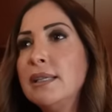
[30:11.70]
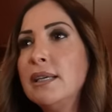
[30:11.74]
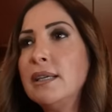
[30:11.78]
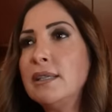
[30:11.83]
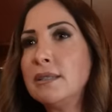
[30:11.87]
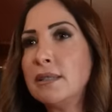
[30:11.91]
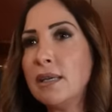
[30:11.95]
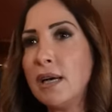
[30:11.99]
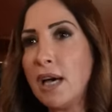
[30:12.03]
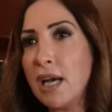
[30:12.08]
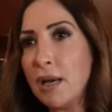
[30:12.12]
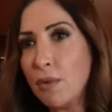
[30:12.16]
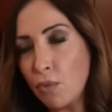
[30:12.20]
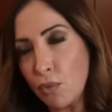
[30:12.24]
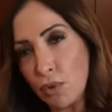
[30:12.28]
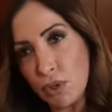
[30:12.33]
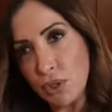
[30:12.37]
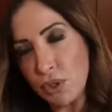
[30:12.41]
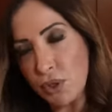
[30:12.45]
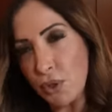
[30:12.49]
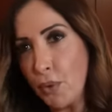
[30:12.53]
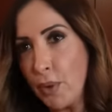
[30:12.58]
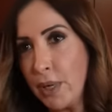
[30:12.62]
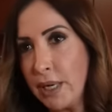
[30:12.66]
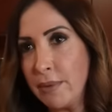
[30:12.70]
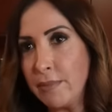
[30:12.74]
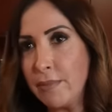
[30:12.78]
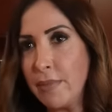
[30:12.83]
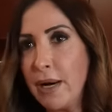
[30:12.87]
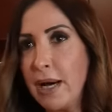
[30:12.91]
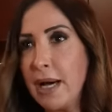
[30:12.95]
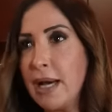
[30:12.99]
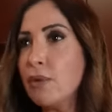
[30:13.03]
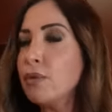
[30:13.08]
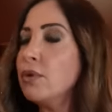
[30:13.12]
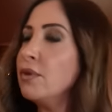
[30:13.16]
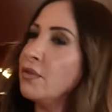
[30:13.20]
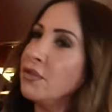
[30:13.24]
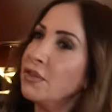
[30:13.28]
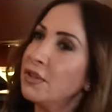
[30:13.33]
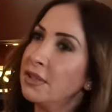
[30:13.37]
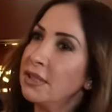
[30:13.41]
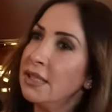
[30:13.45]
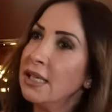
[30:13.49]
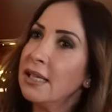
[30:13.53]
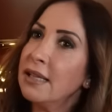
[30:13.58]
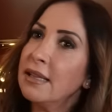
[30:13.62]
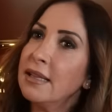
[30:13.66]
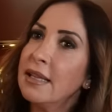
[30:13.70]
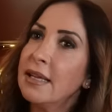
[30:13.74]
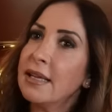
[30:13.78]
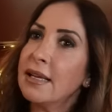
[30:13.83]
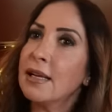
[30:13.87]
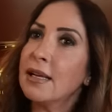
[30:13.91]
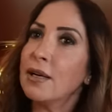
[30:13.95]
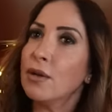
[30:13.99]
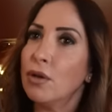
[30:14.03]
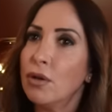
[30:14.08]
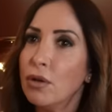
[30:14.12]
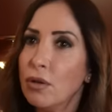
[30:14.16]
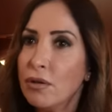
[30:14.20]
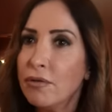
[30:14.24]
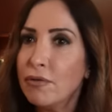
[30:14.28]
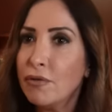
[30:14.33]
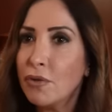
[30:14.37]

the time was going by, we've seen that a lot of